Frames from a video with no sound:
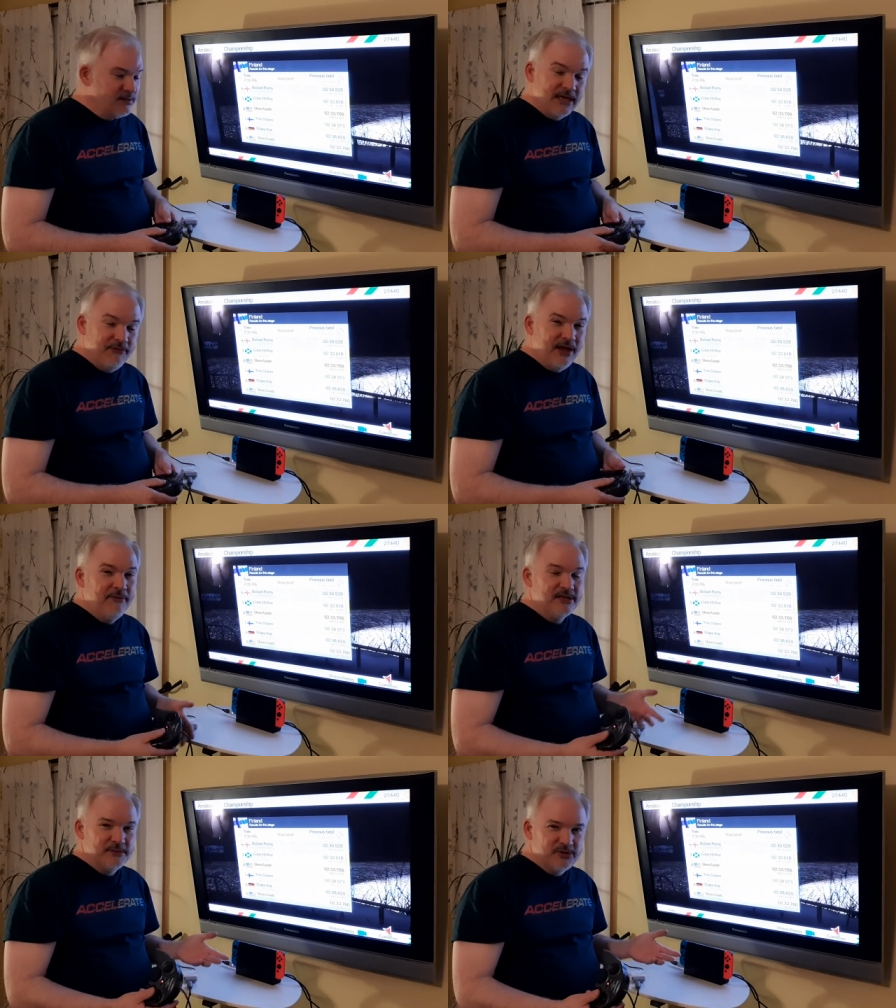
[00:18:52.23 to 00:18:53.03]
if you
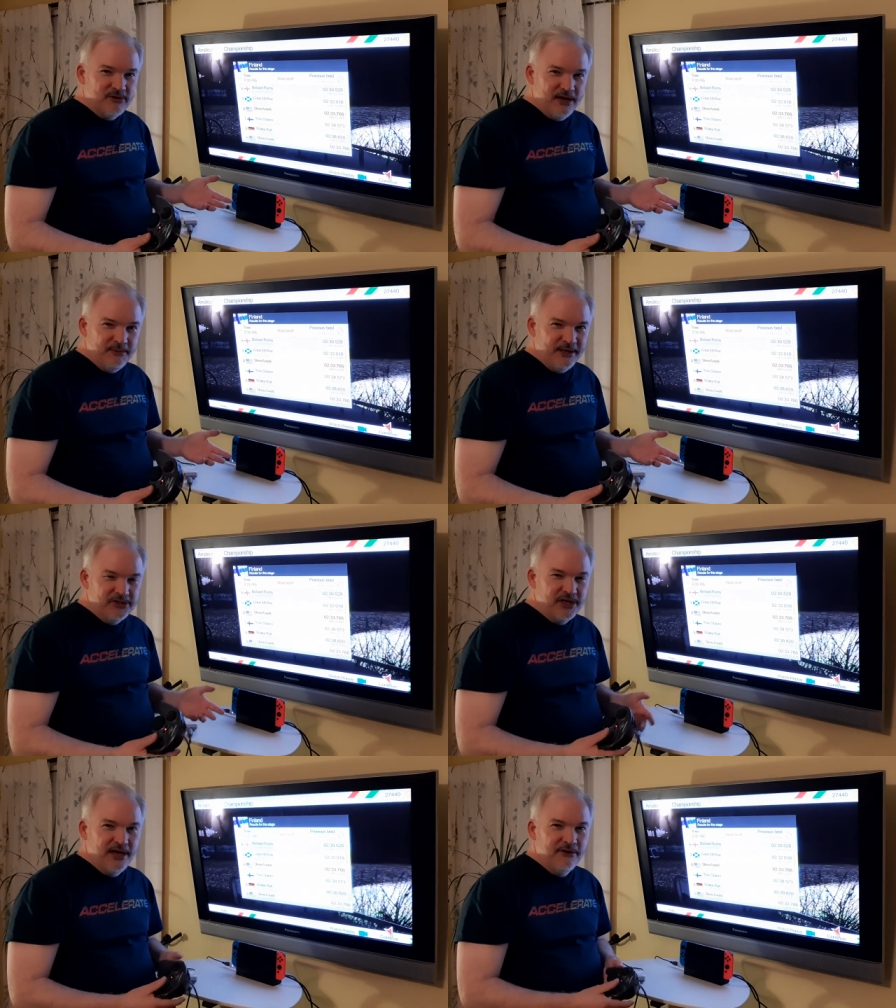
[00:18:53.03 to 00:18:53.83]
haven't subscribed to my
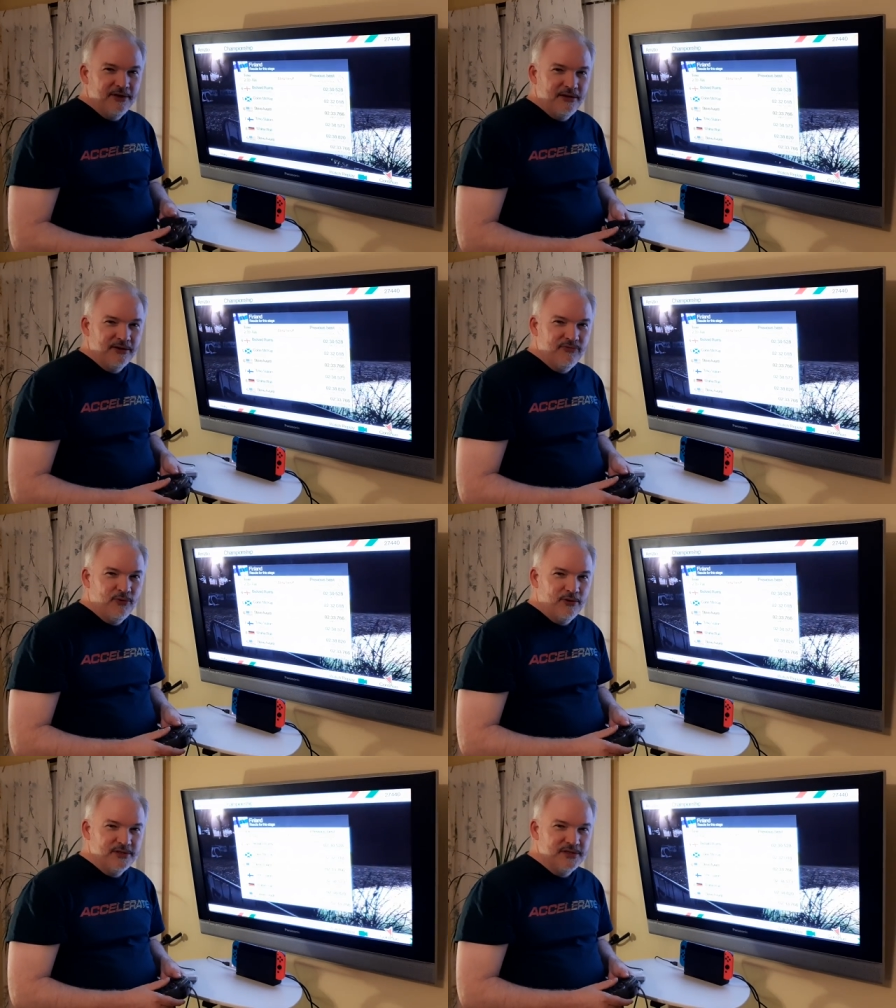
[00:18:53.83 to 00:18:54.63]
channel, I look
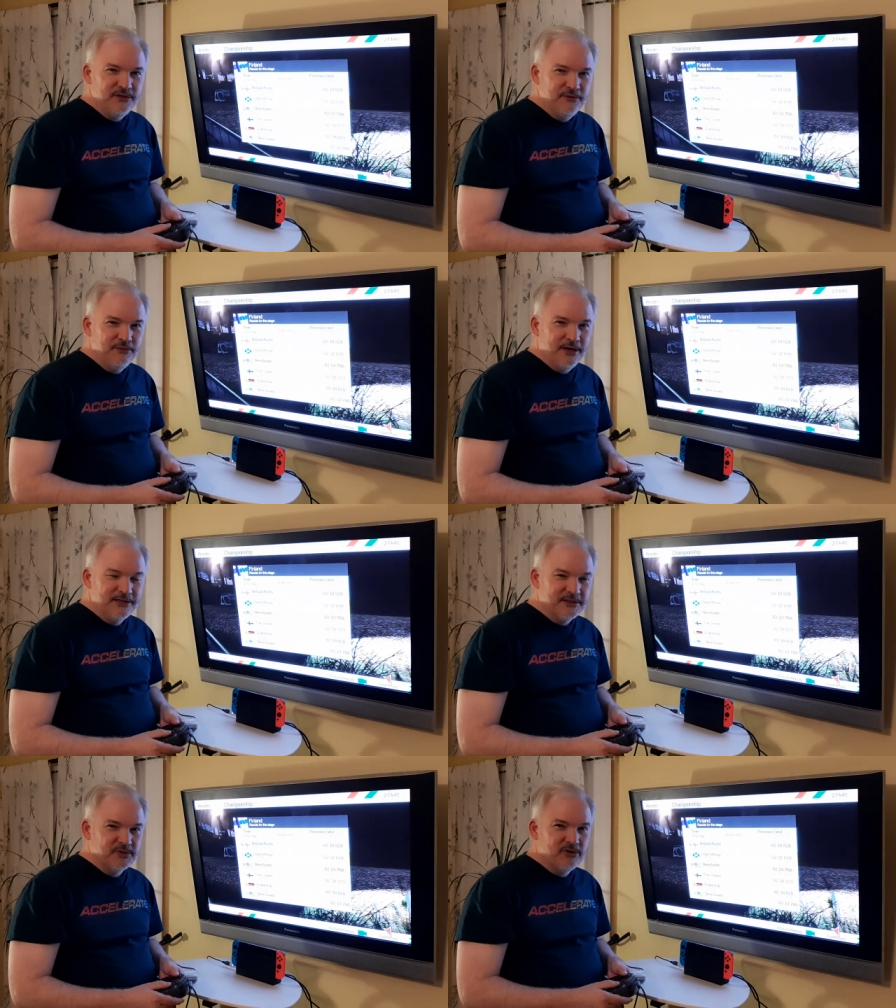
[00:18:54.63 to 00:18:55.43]
forward to uh,
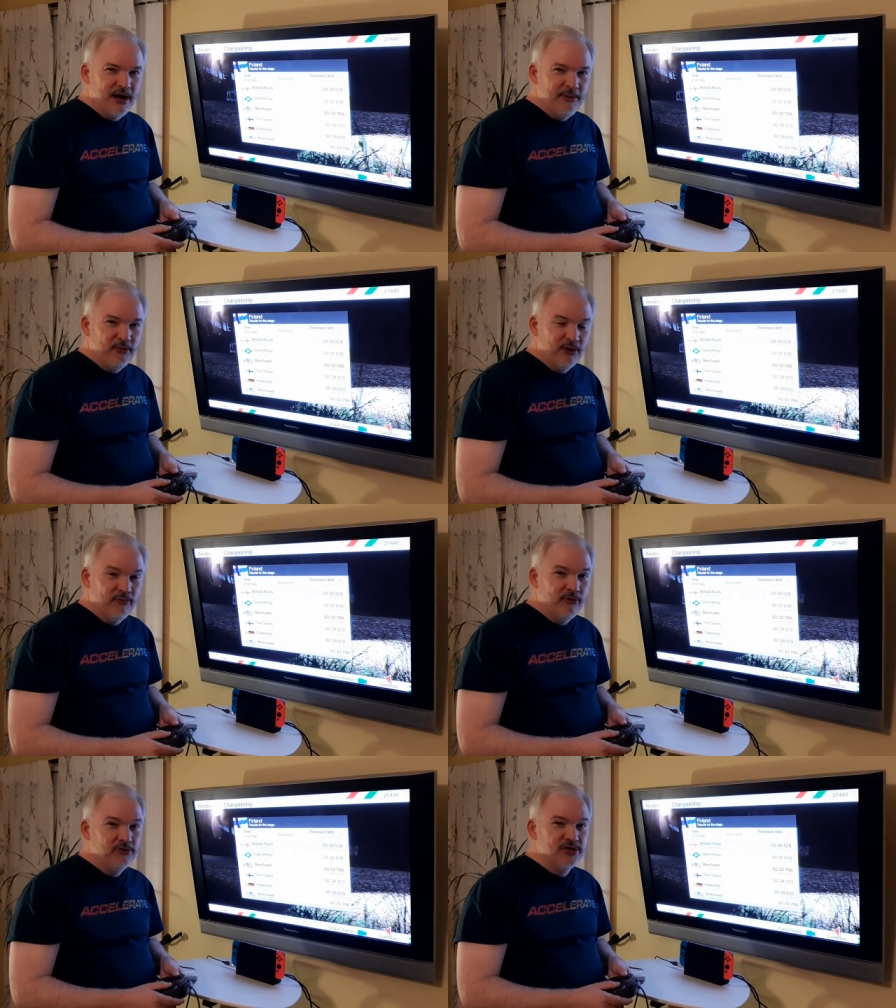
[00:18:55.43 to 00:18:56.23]
subscribing. We're
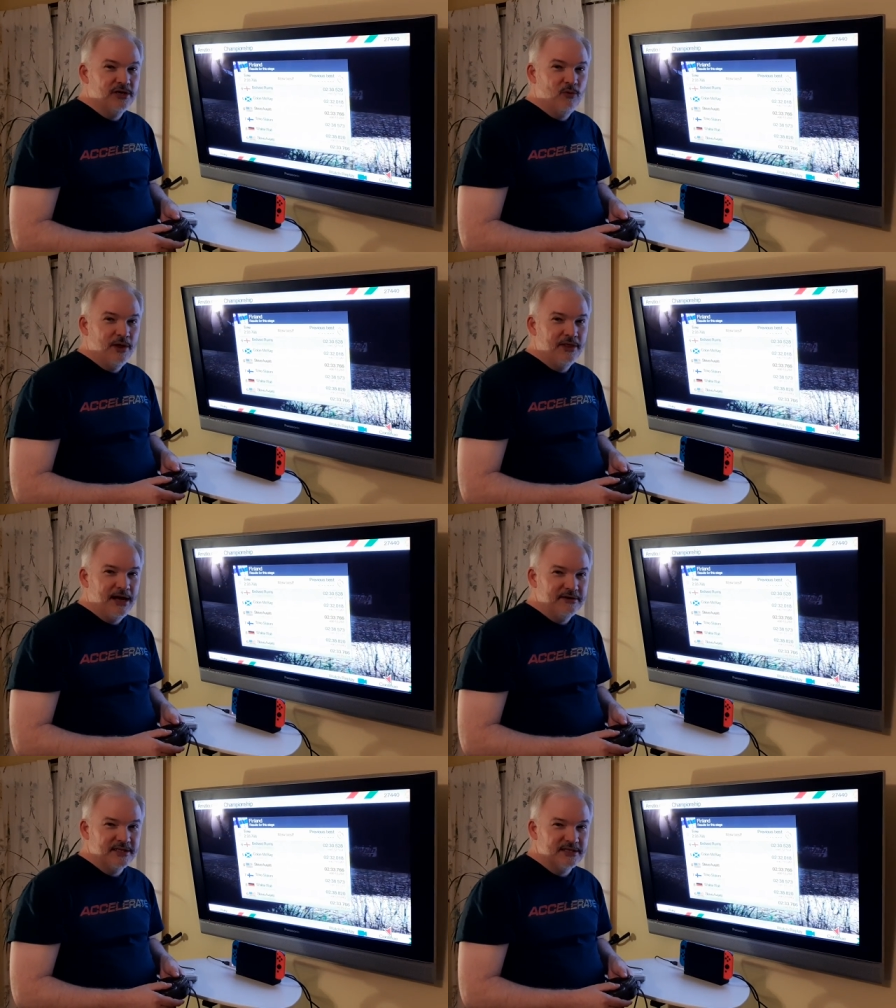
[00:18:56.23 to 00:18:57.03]
approaching
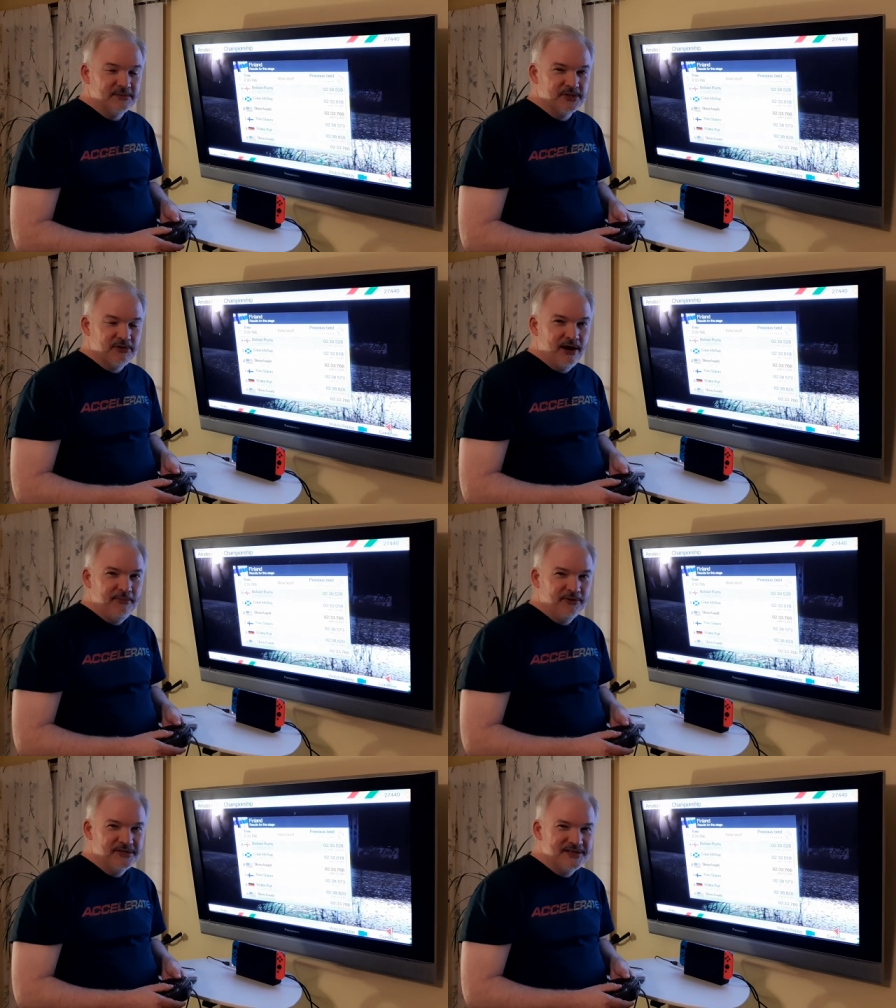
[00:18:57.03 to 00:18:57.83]
1,000
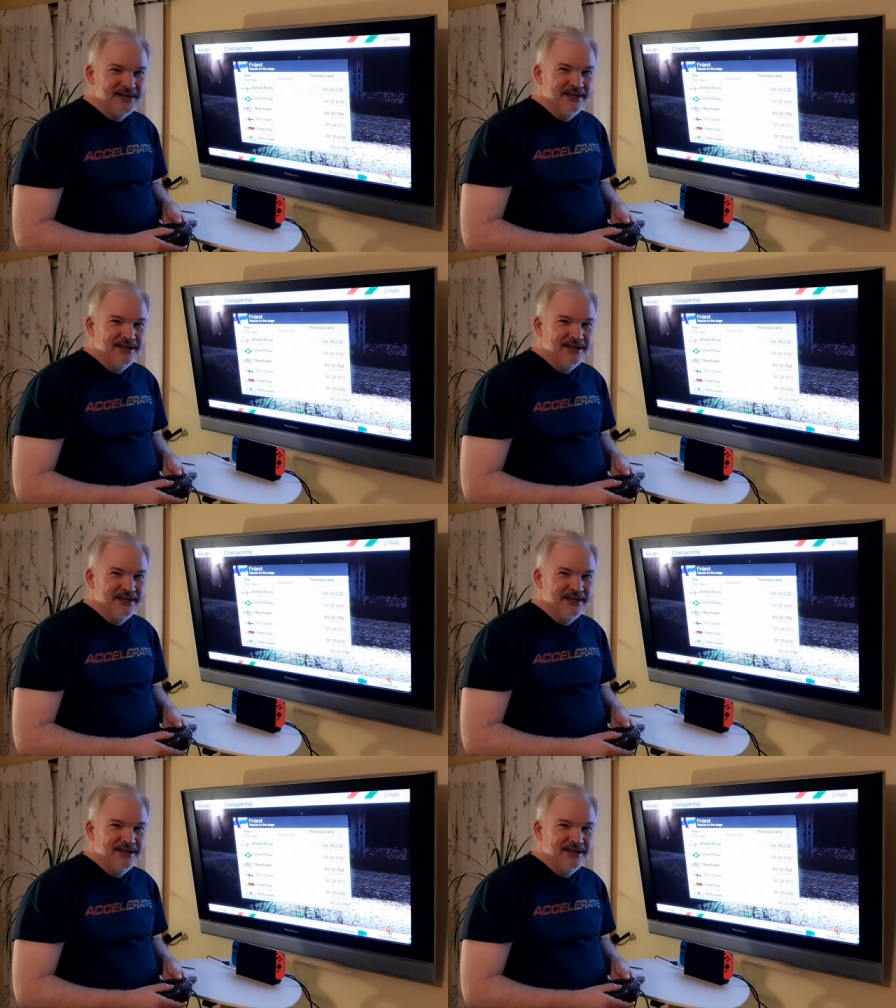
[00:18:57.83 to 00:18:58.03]
subscribers.